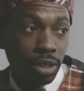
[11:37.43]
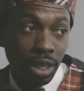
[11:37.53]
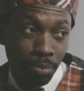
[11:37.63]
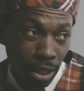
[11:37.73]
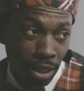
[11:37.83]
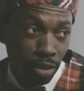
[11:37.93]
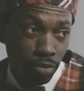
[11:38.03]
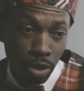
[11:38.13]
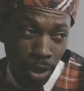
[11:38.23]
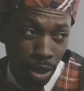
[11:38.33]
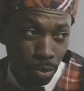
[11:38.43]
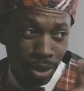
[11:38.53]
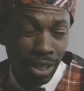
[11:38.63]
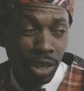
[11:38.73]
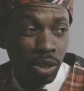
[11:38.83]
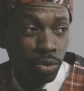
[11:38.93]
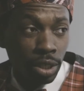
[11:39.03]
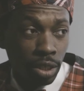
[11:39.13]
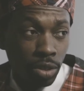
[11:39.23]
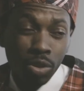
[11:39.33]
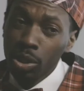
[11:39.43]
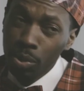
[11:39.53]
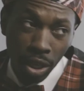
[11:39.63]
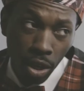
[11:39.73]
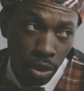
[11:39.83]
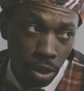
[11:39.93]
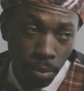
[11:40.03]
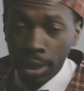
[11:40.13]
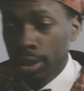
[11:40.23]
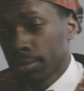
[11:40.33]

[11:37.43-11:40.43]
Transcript: And be careful. You better hope she's not a gold digger, or she will take all of your money.